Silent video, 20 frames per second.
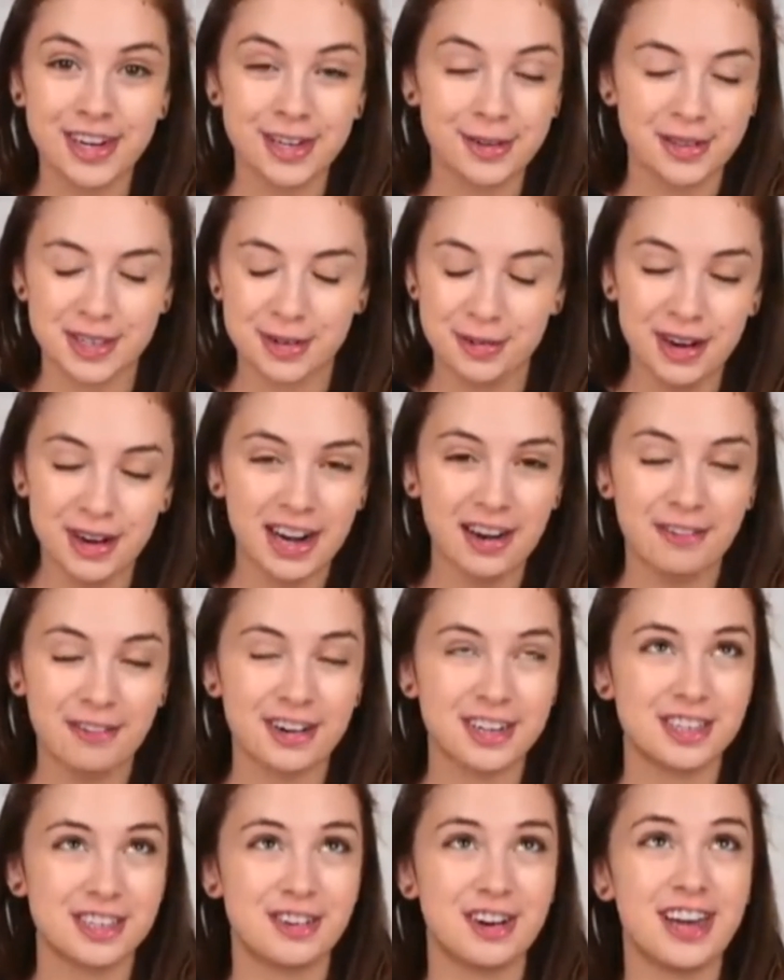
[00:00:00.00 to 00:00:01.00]
It was really
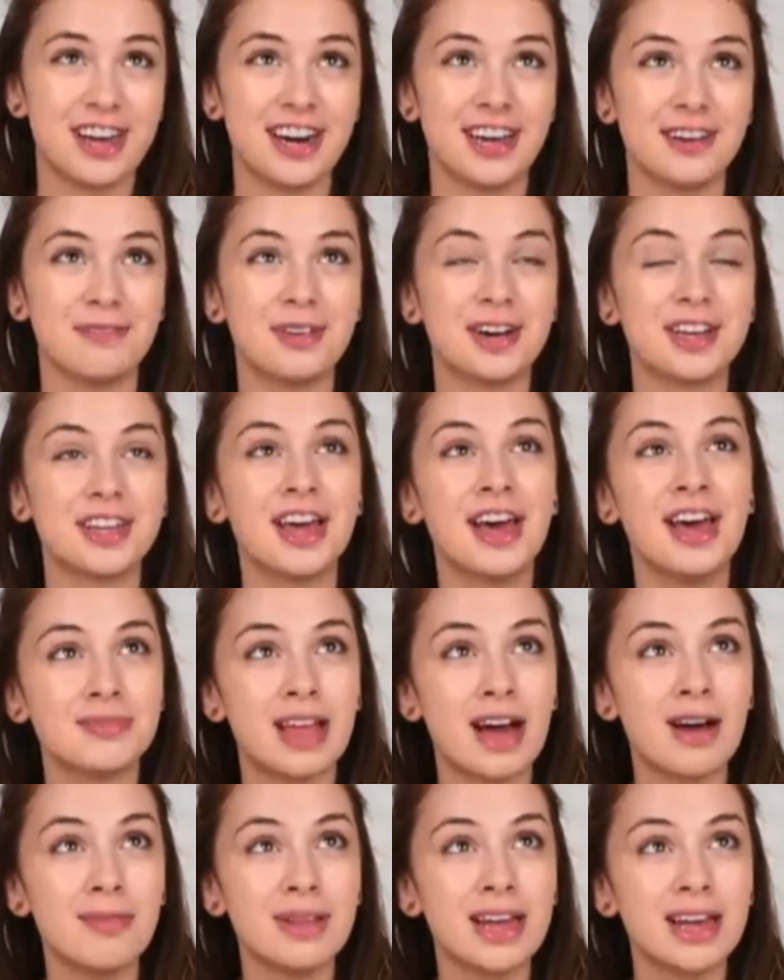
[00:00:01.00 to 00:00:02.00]
frustrating, but
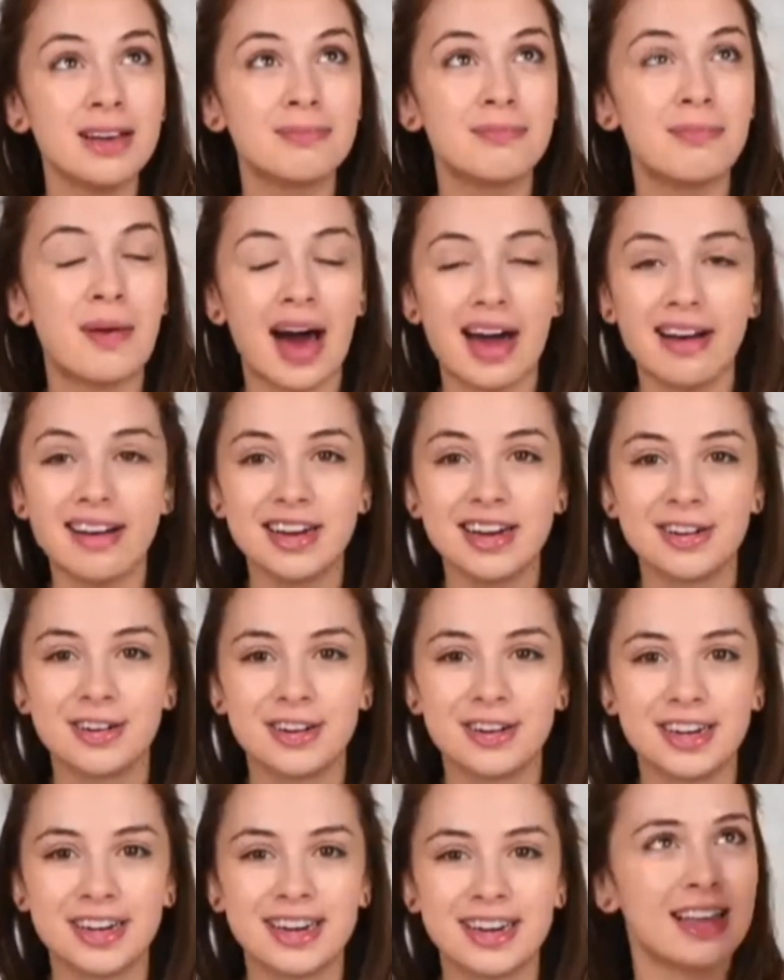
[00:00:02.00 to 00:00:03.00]
now I'm like
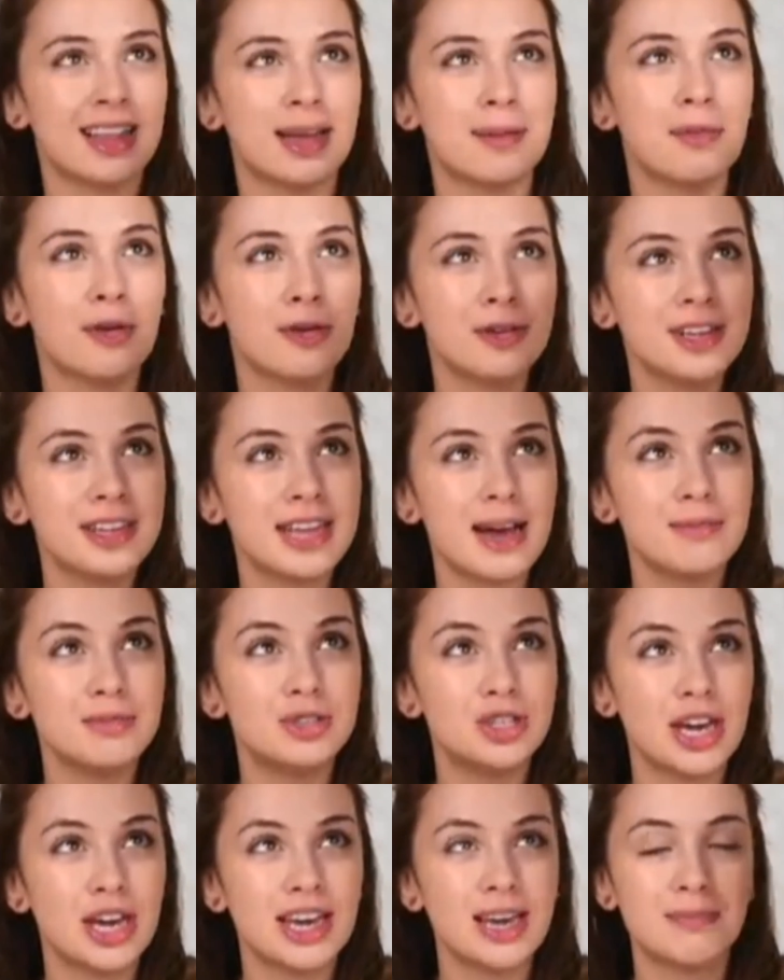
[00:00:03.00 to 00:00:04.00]
paranoid and I'm all the
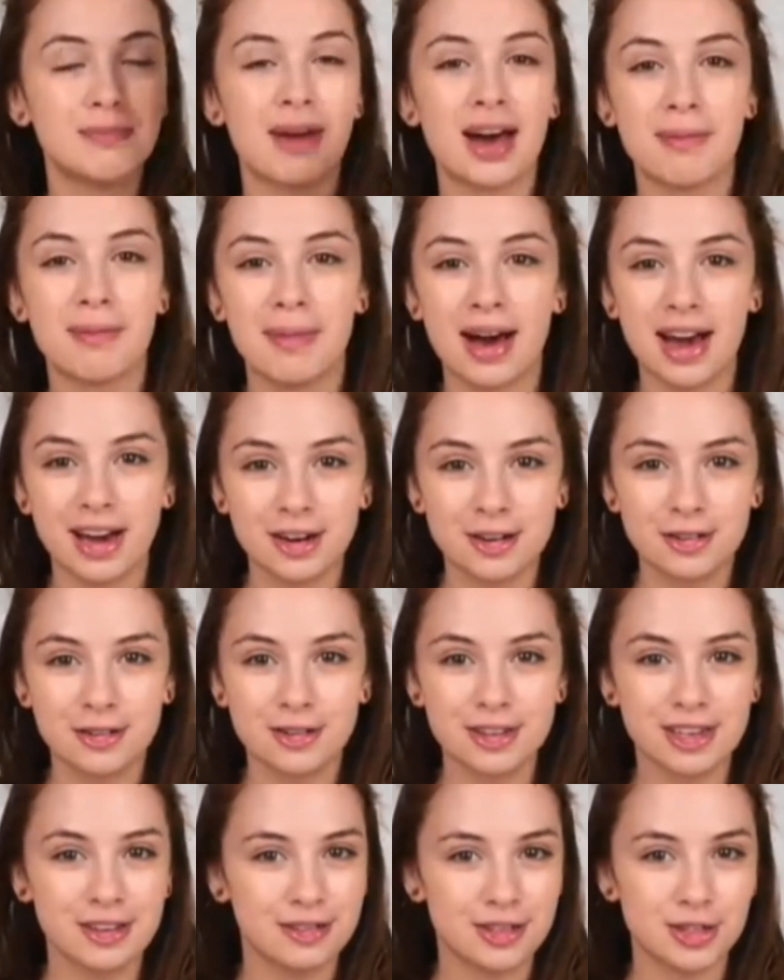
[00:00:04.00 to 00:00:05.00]
time checking my
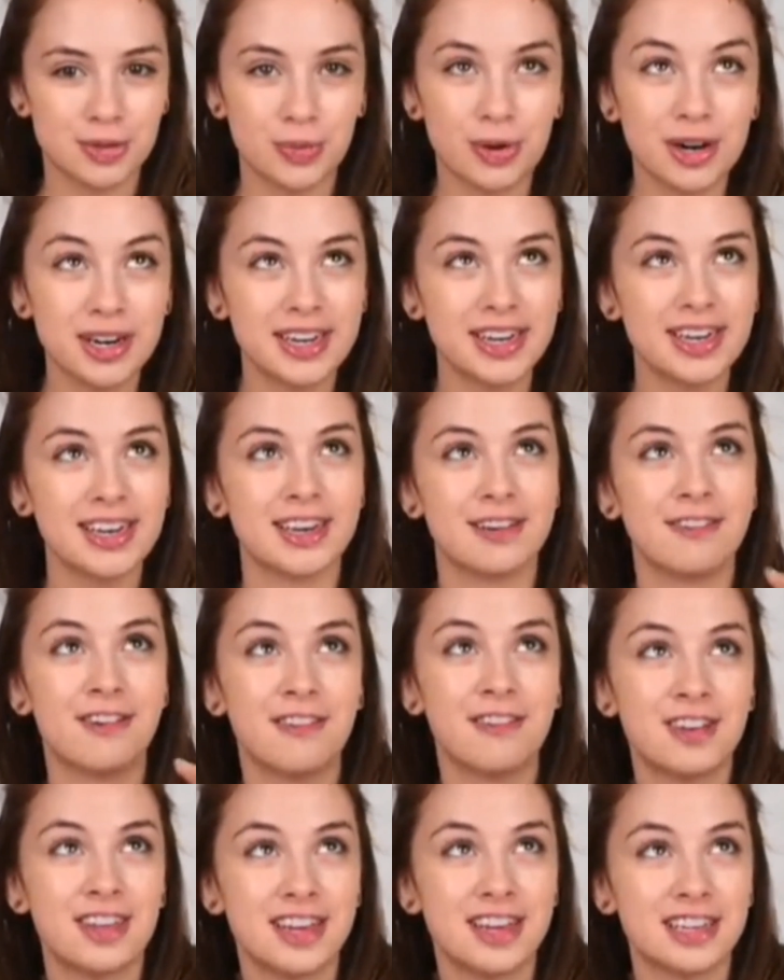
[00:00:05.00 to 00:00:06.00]
microphone if it's working, if
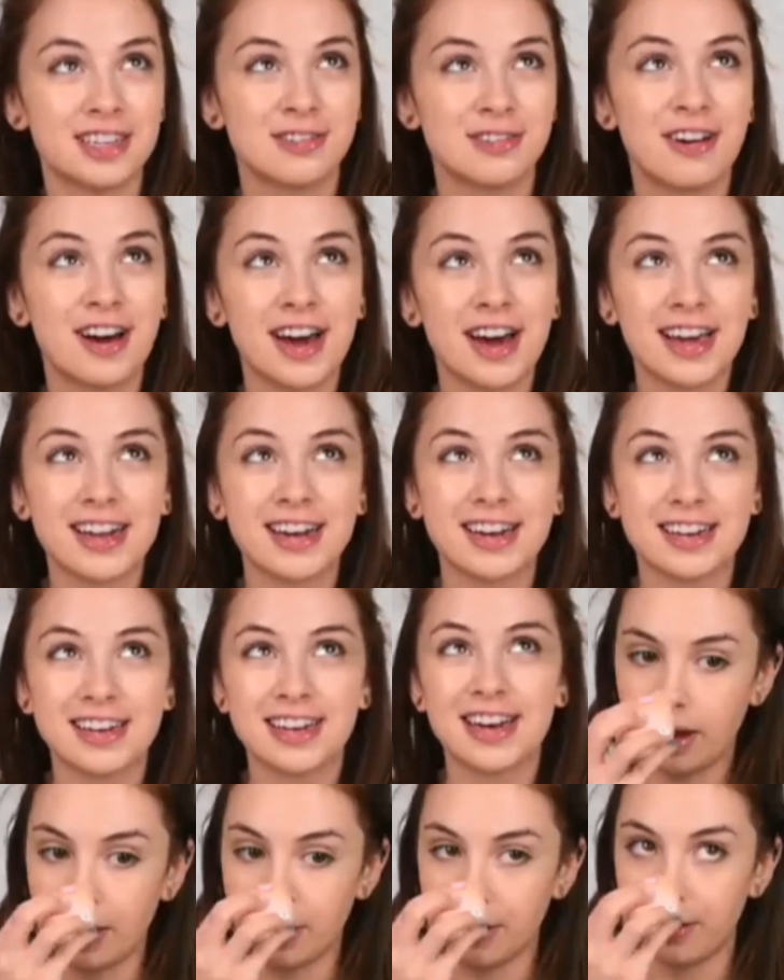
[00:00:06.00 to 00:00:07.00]
everything is fine,
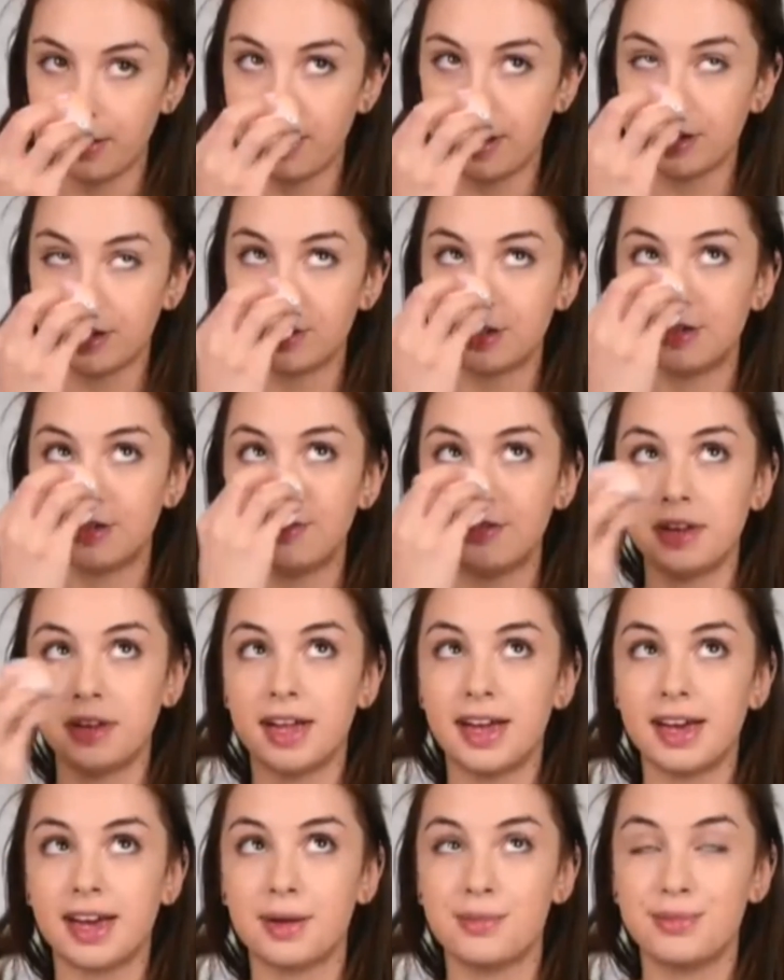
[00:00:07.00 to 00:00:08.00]
and I don't know, I just feel
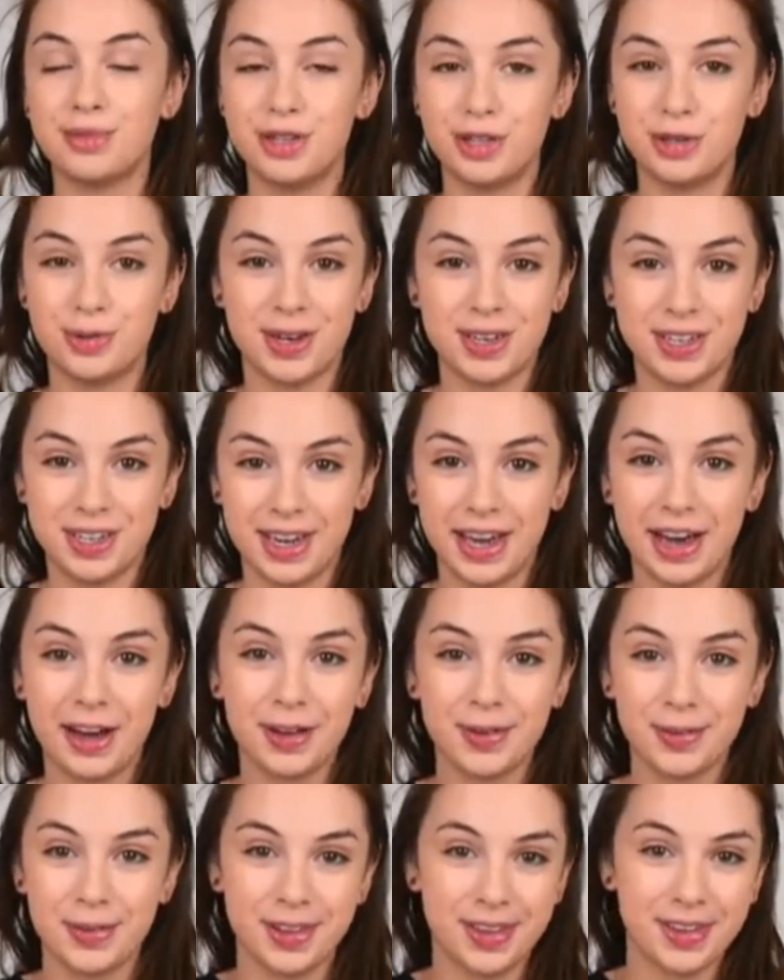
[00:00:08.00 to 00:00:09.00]
like I'm stressing
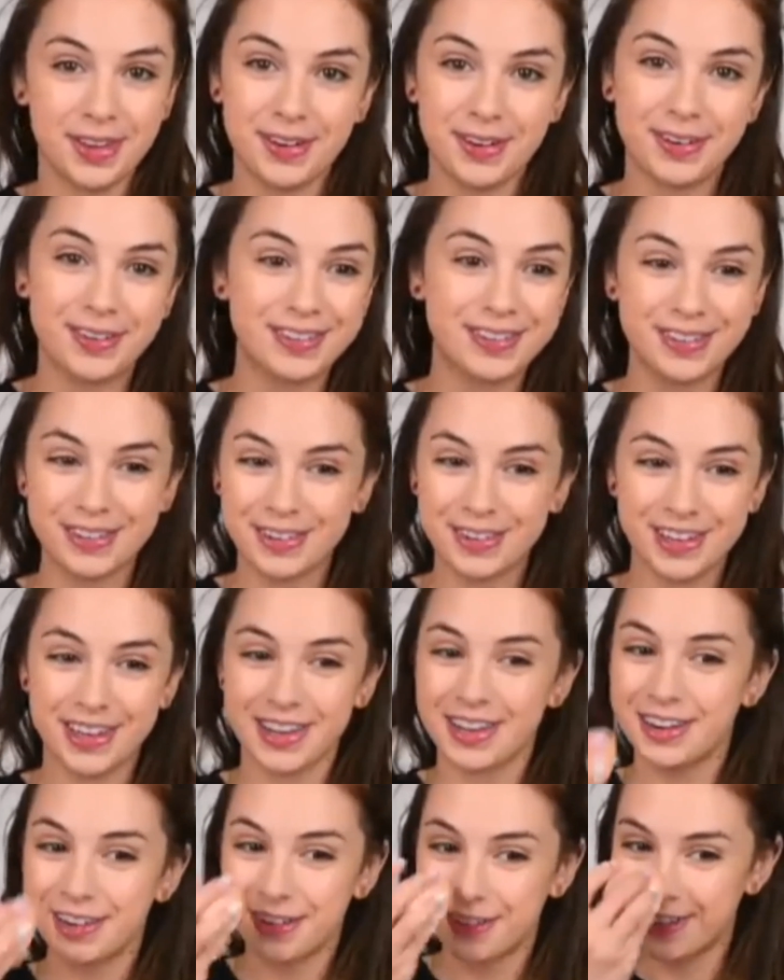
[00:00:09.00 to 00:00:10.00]
out with no
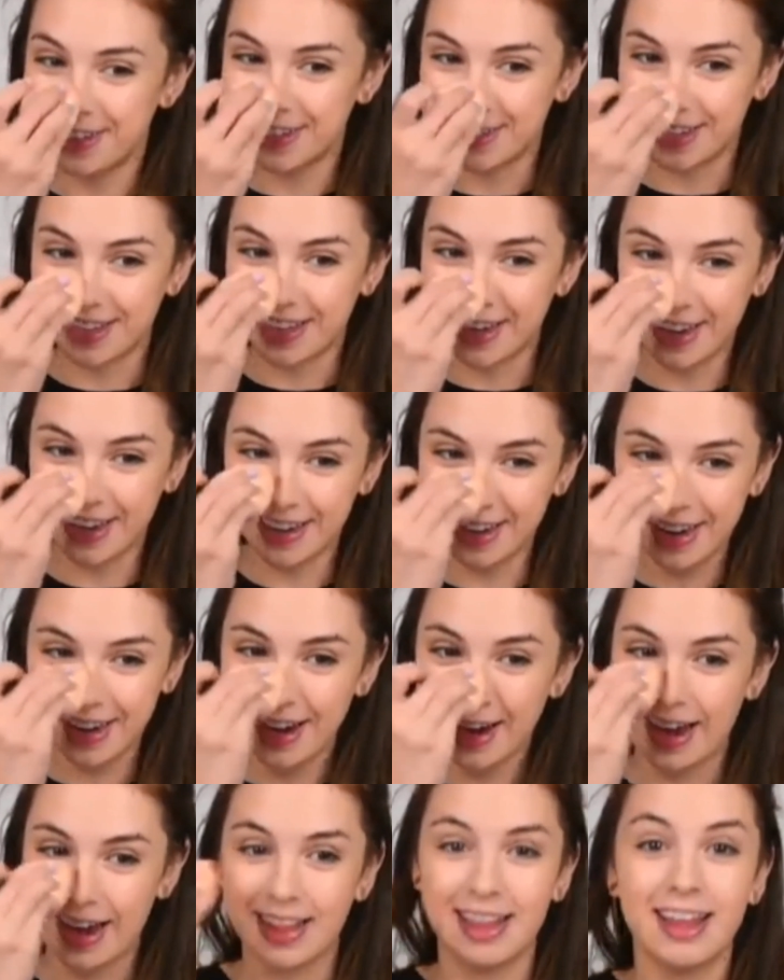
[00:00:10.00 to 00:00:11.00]
reason
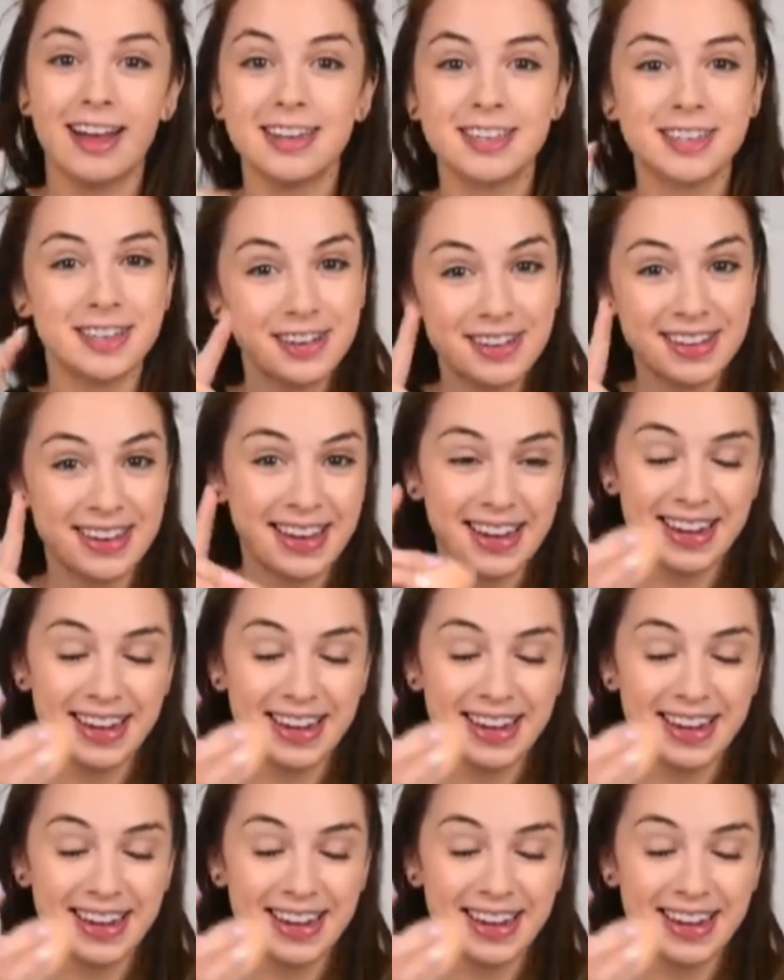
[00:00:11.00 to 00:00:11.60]
and that's not